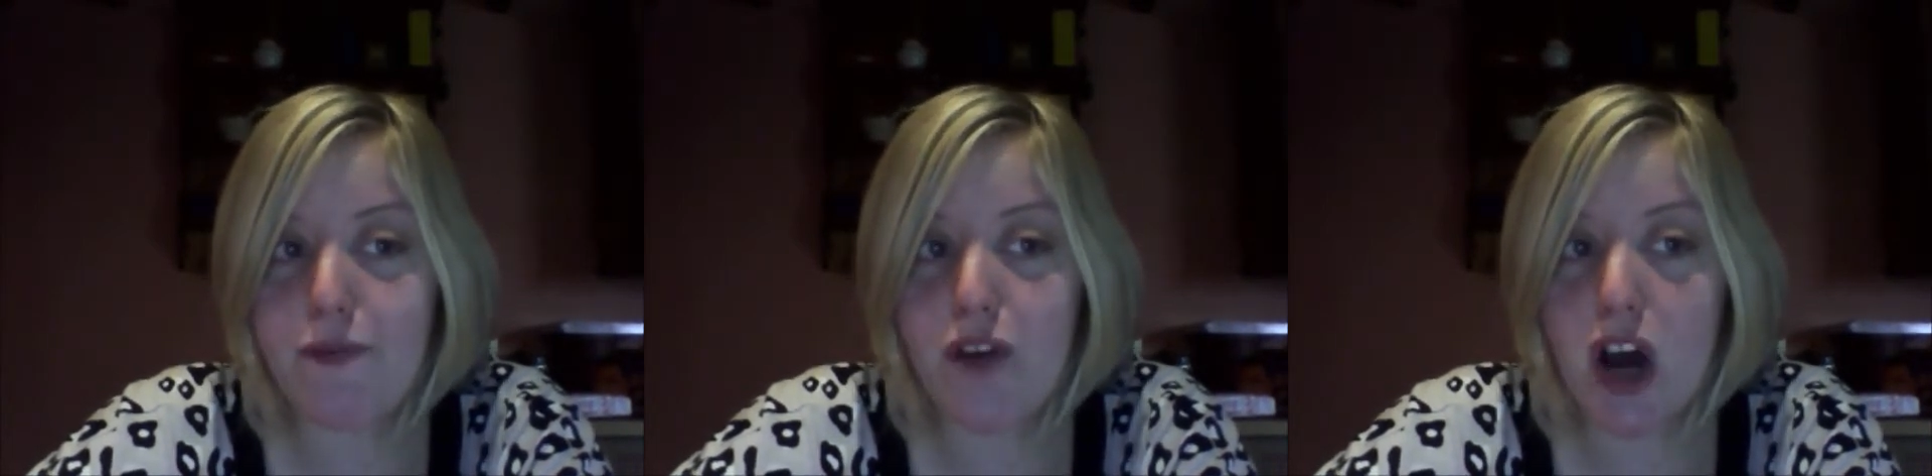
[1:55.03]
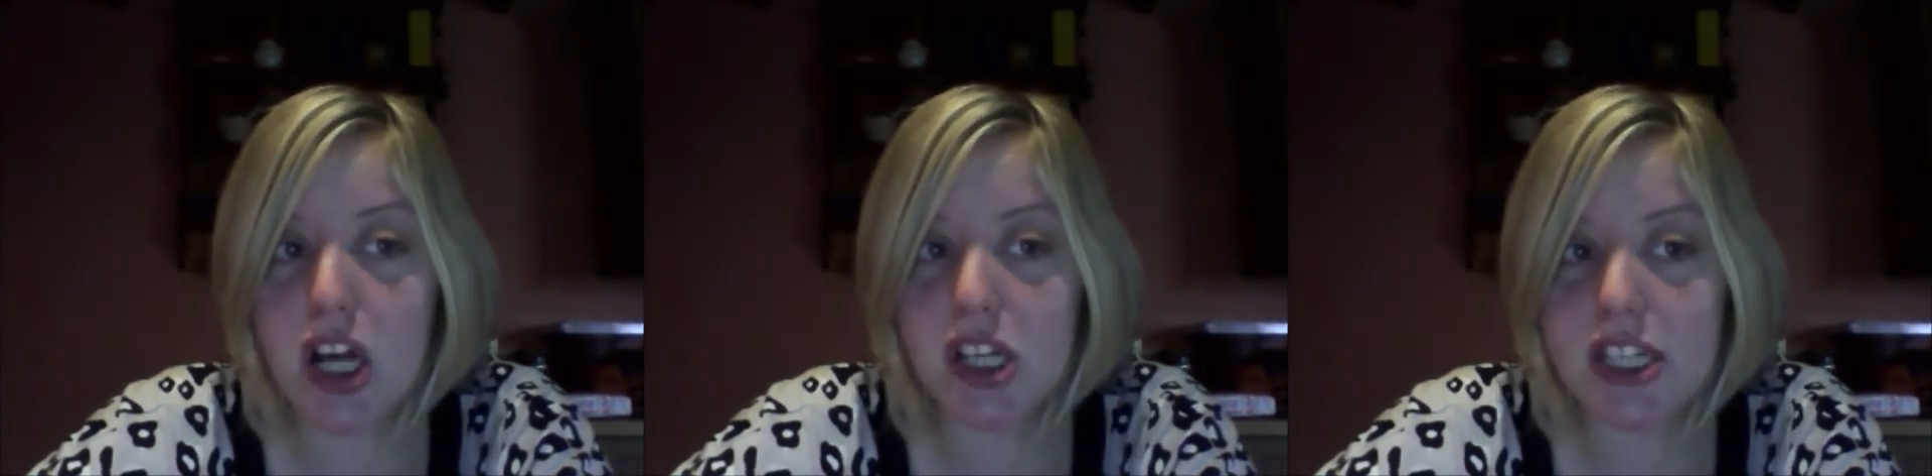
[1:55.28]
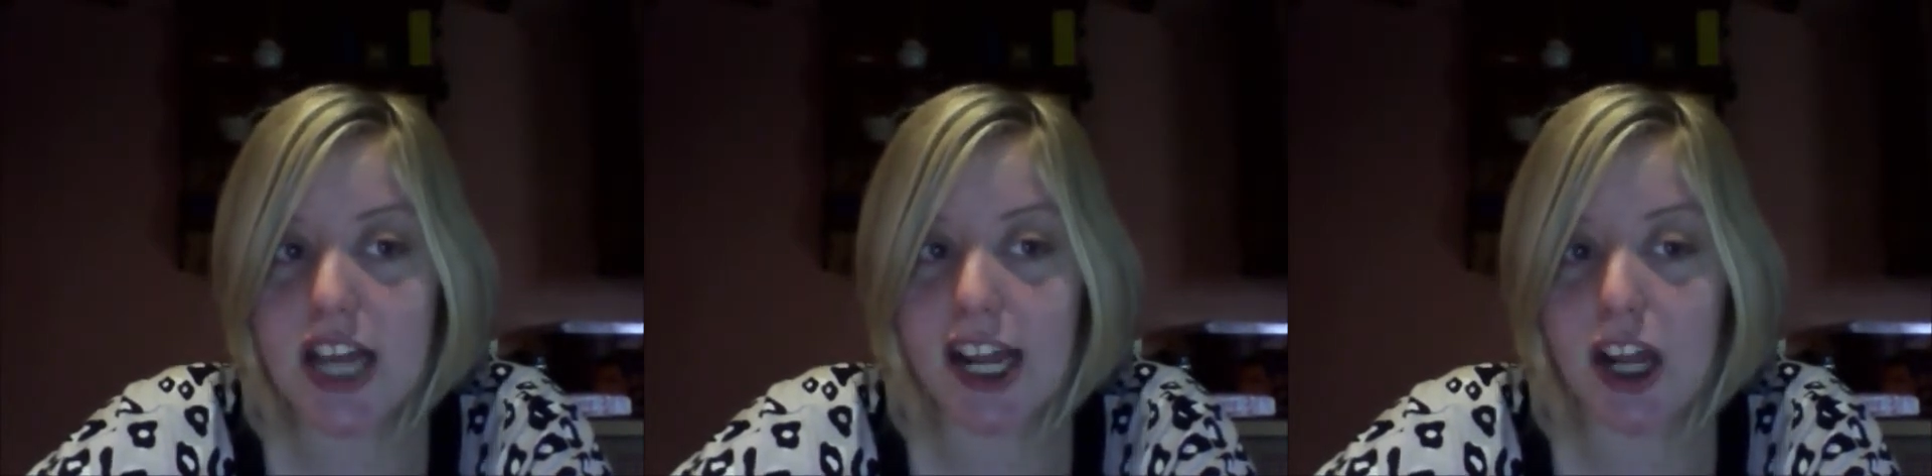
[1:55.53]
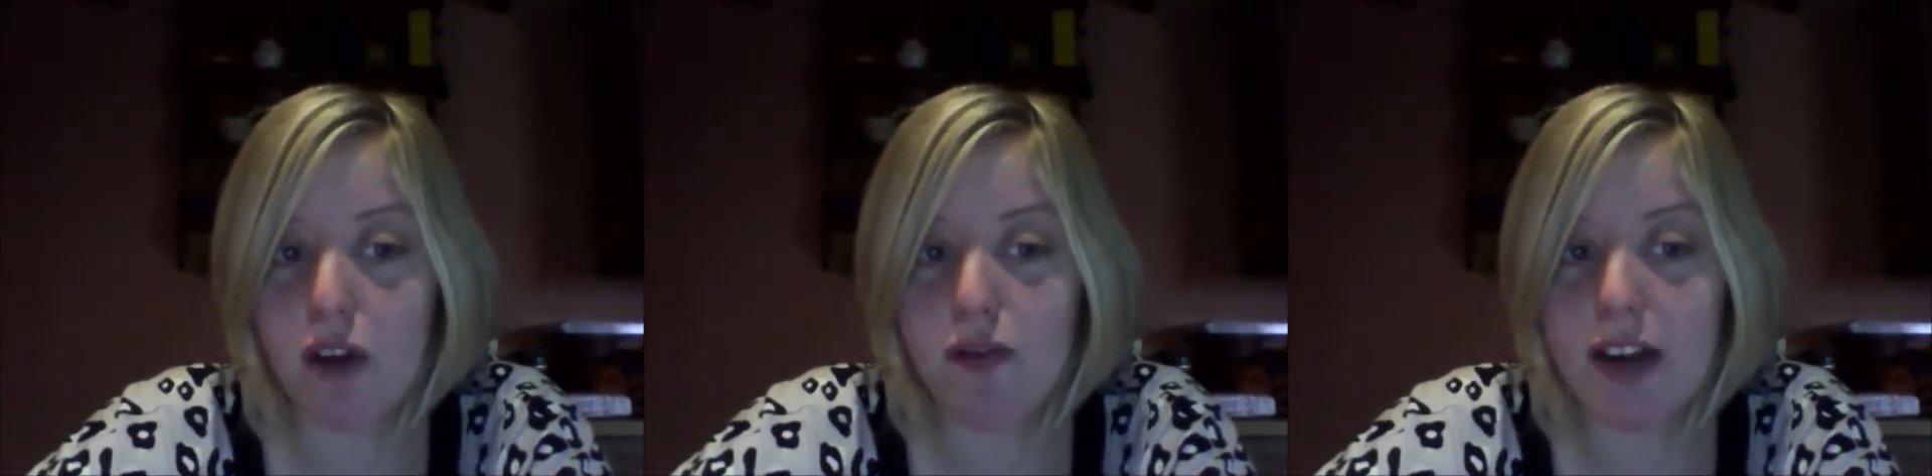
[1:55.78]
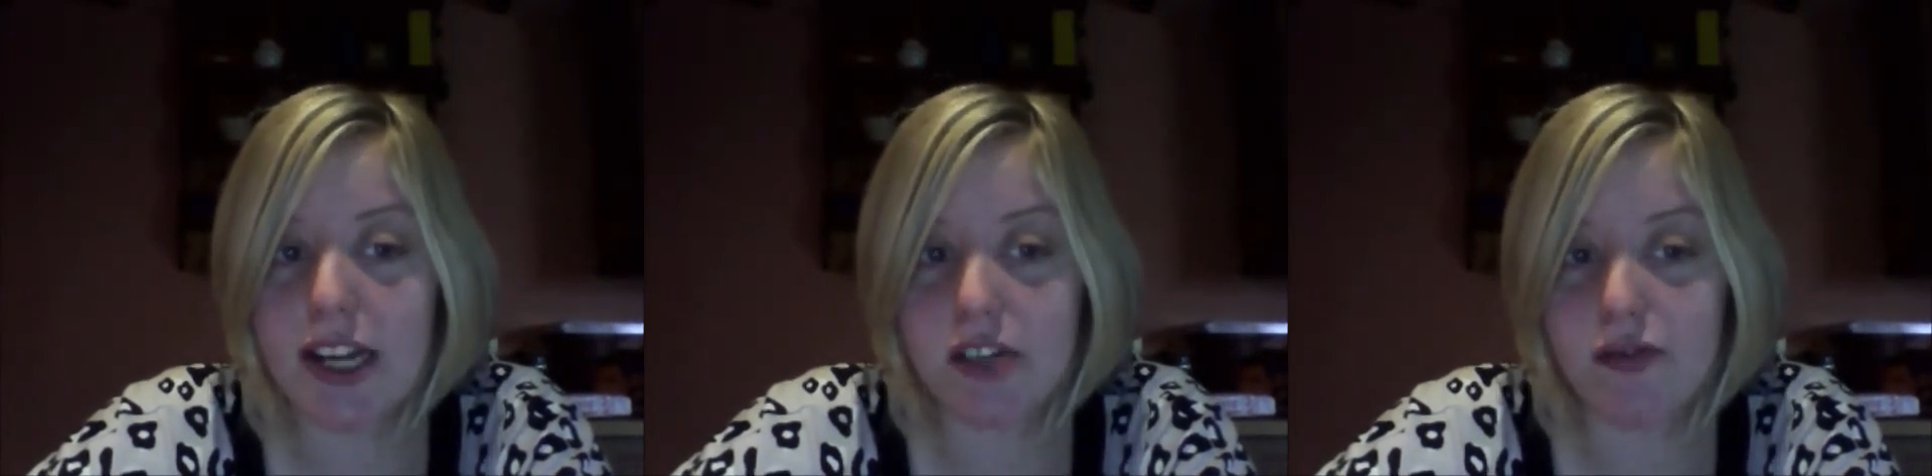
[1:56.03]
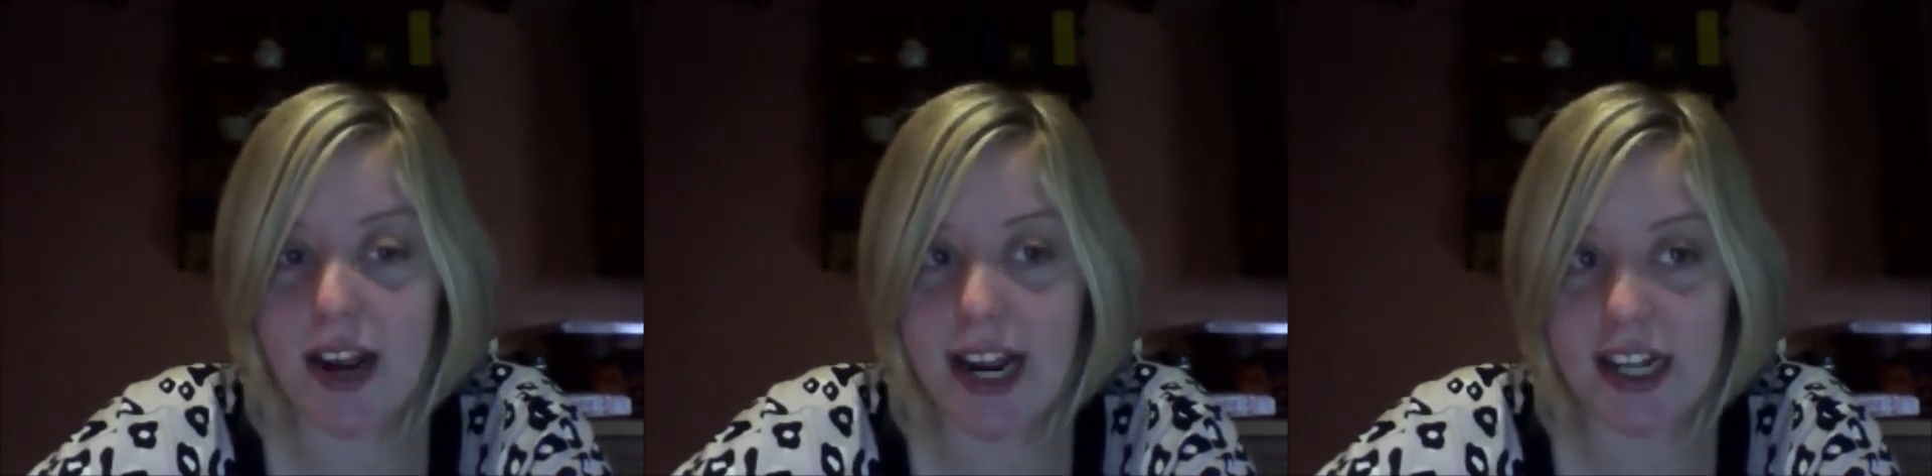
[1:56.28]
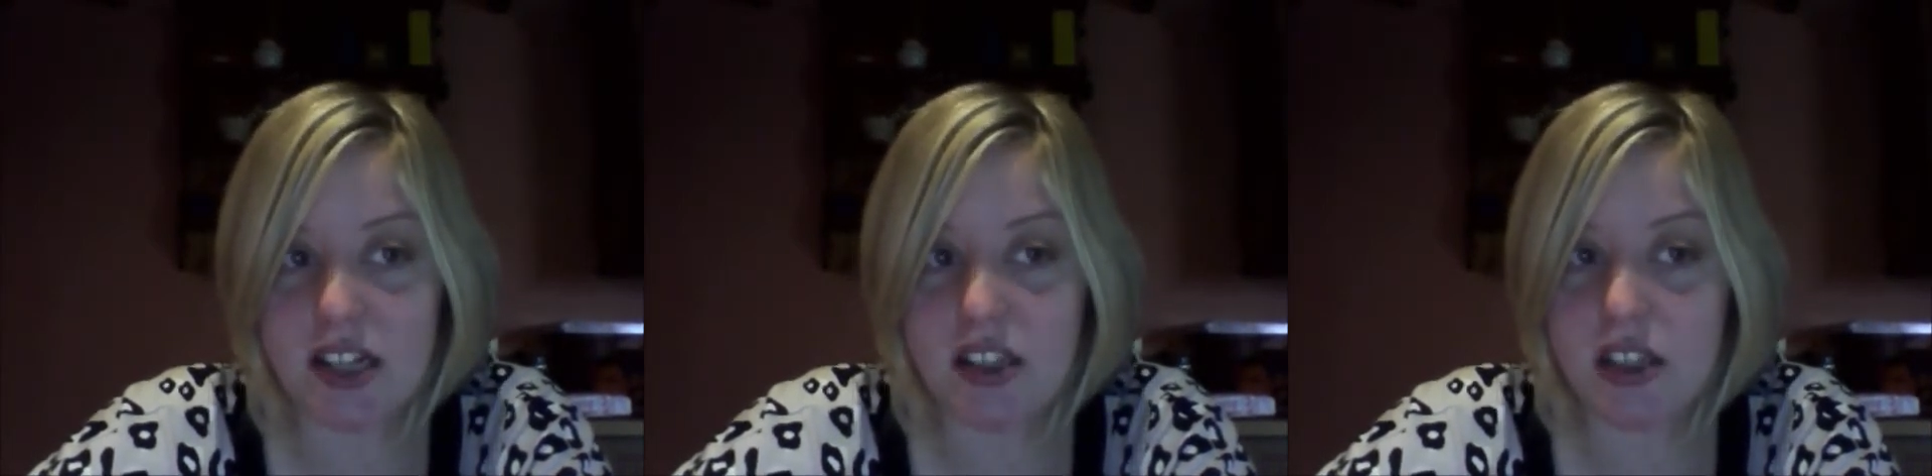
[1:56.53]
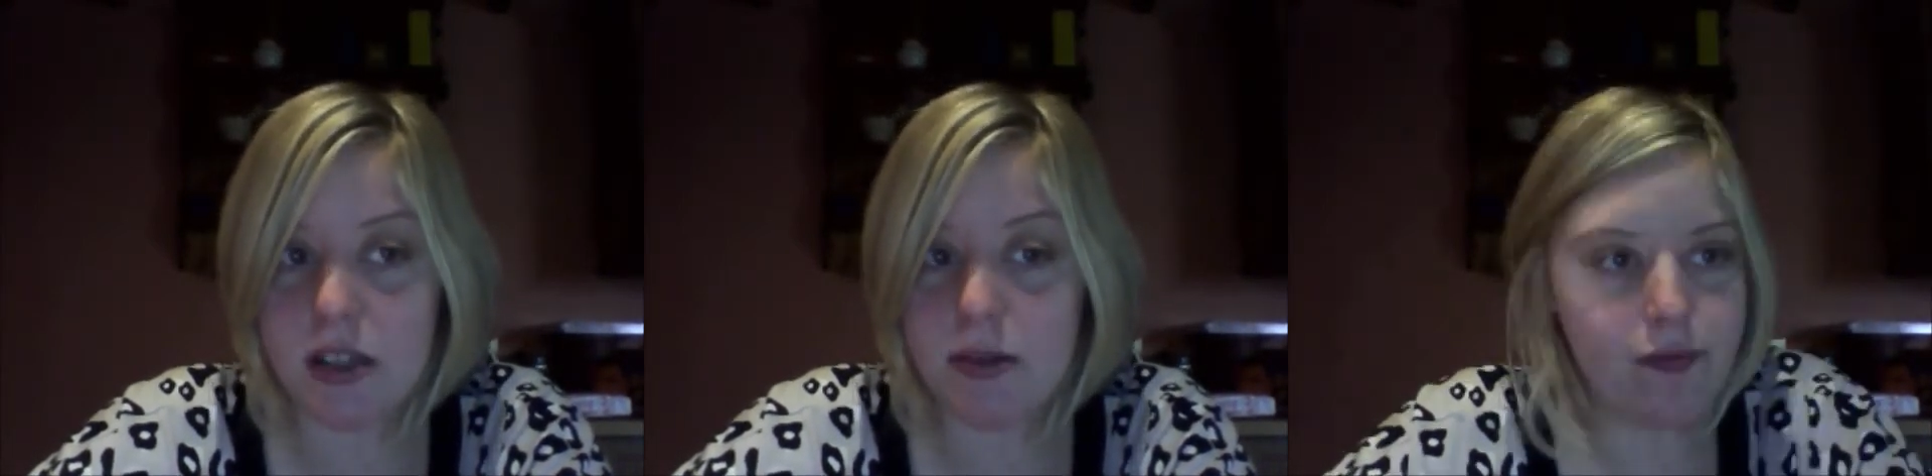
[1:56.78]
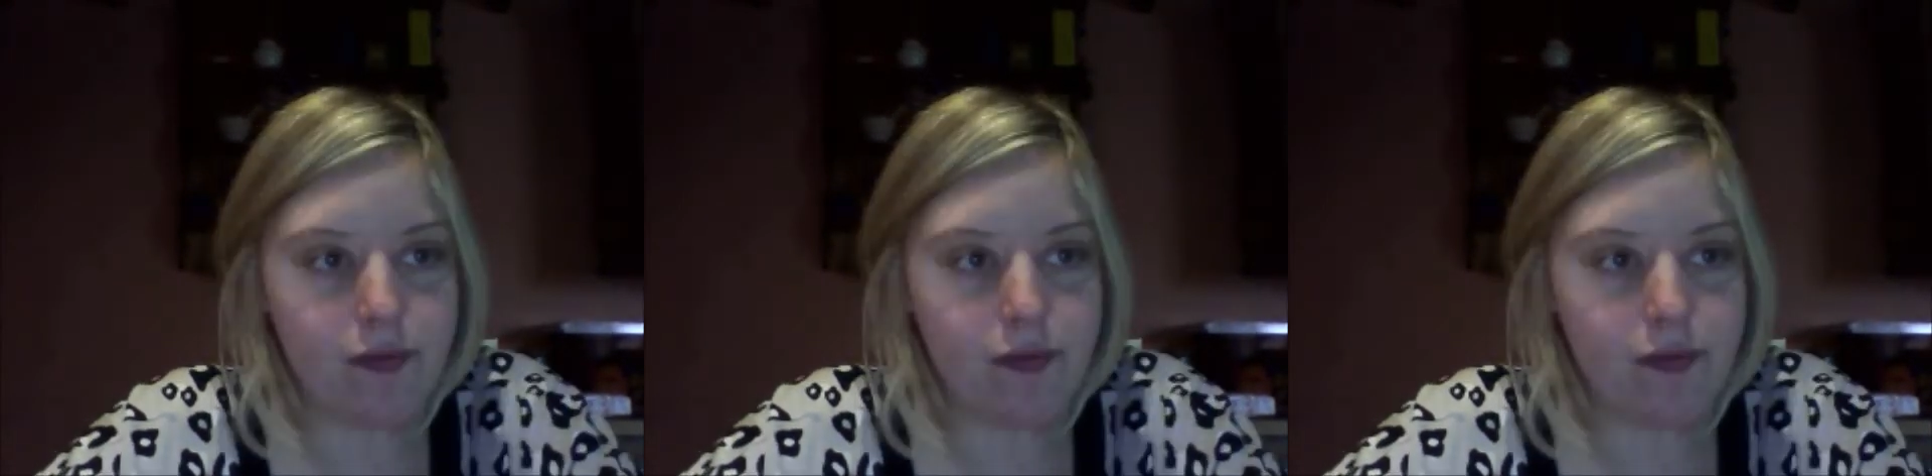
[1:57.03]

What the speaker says: first thing your reader reads.